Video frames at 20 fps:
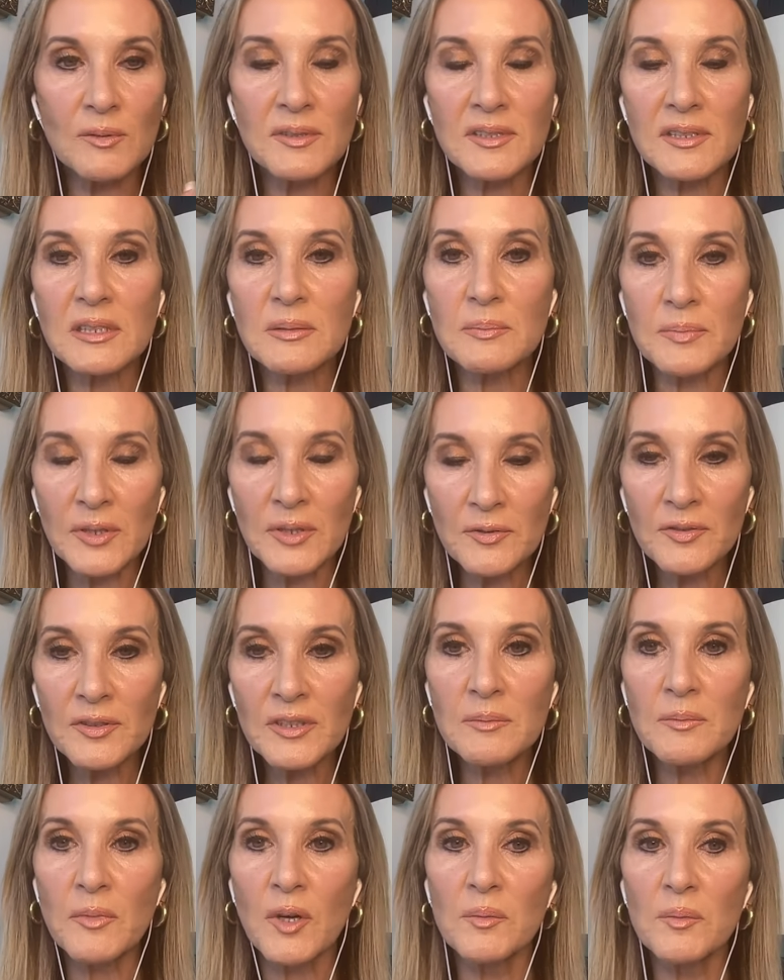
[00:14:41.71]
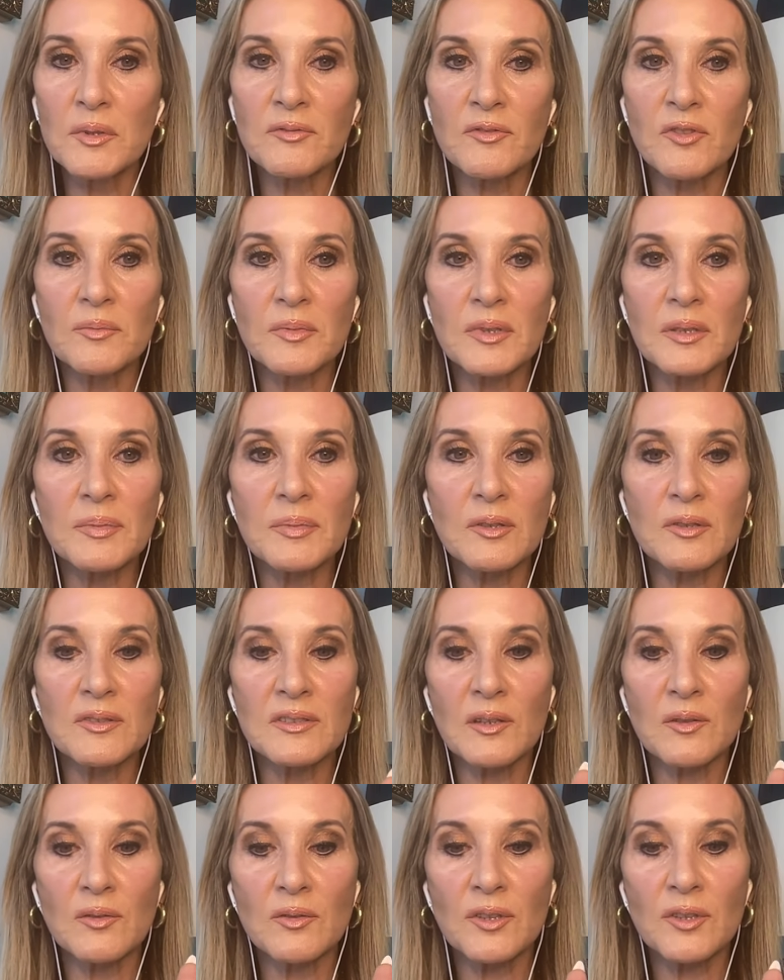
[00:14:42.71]
was an epiphany moment for me
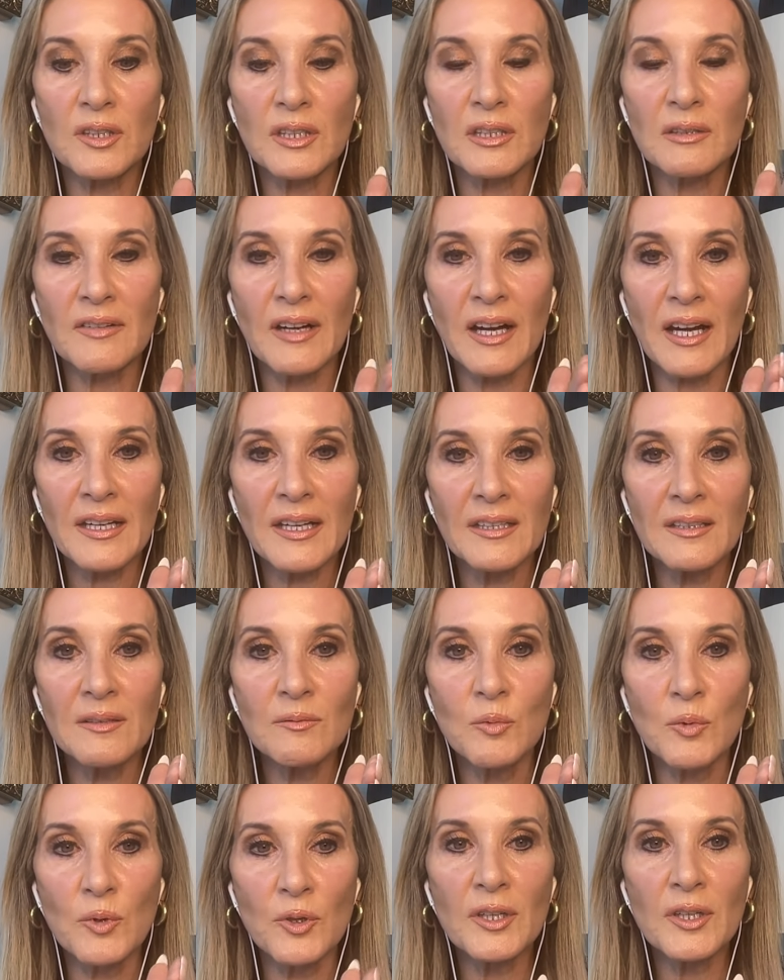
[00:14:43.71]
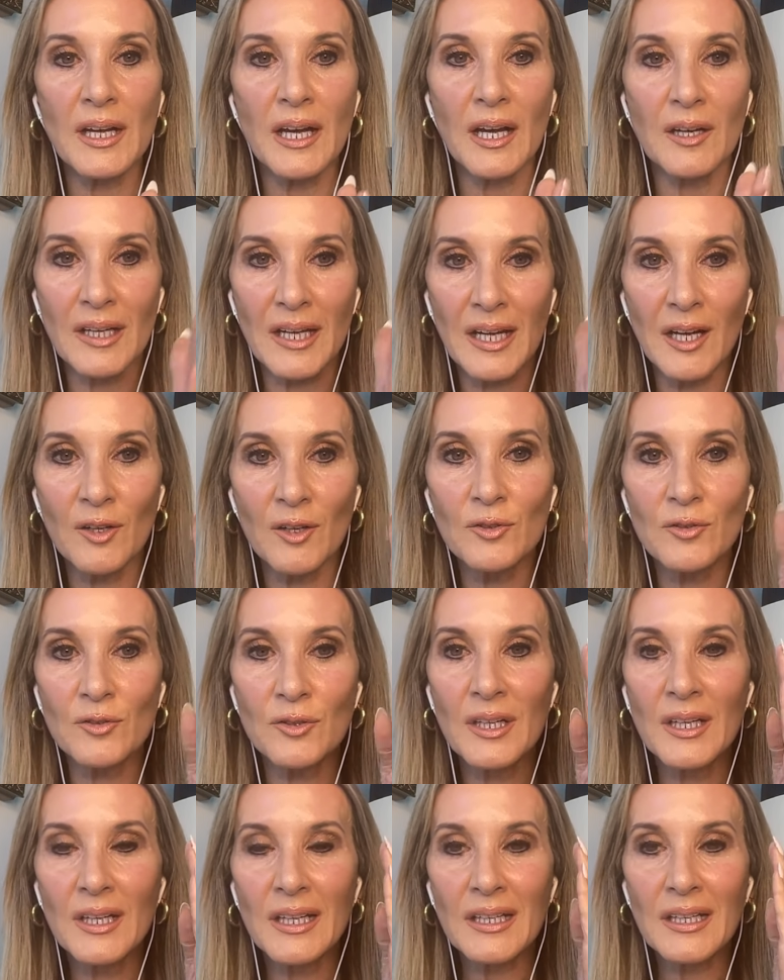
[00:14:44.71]
because i thought okay if i can work out how to
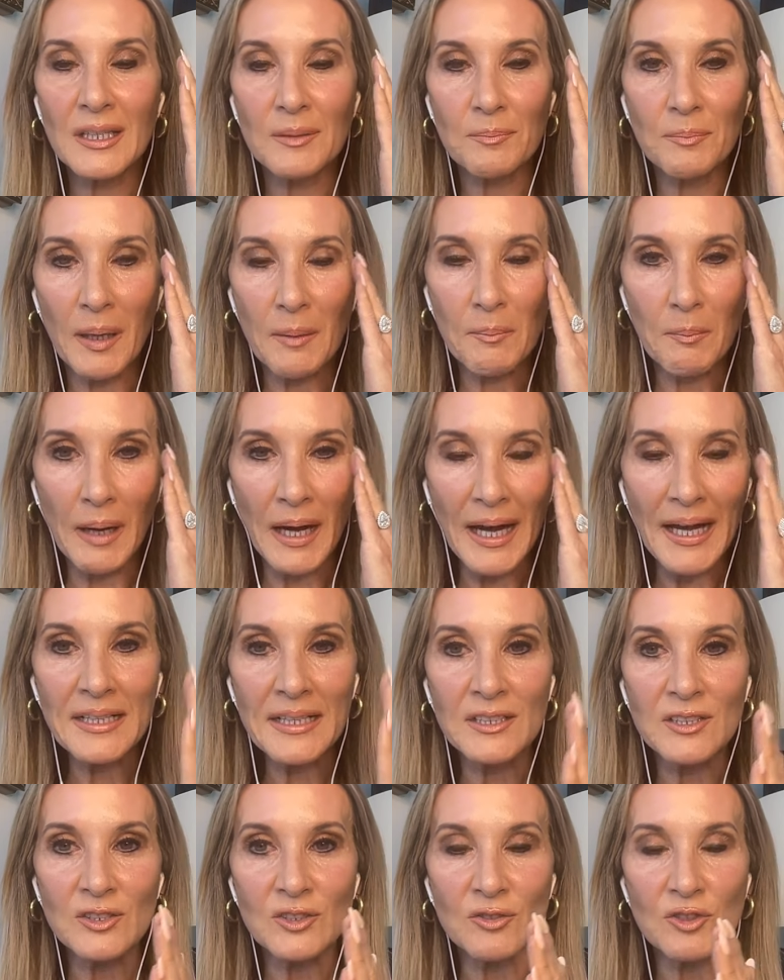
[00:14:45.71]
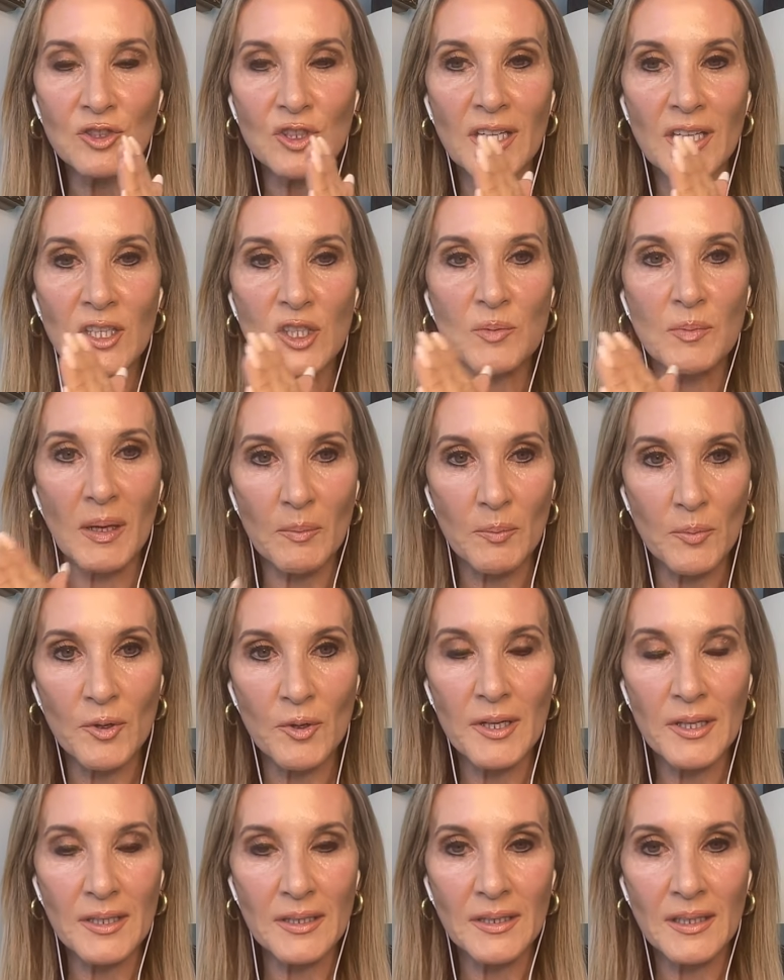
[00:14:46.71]
get my mind to change my
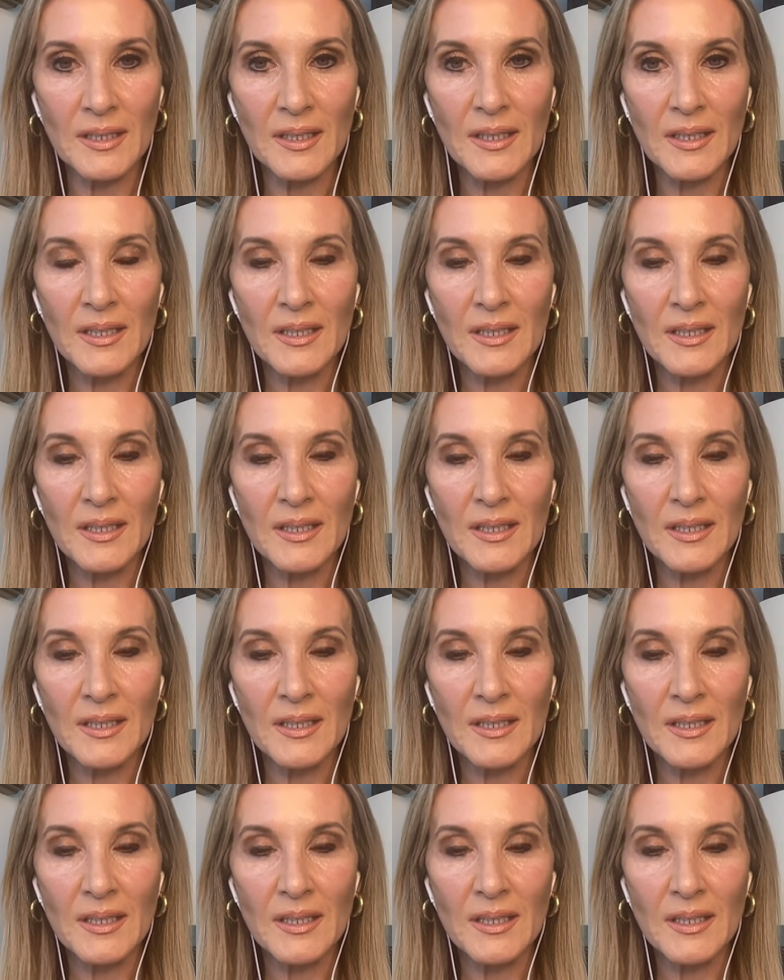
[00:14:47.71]
brain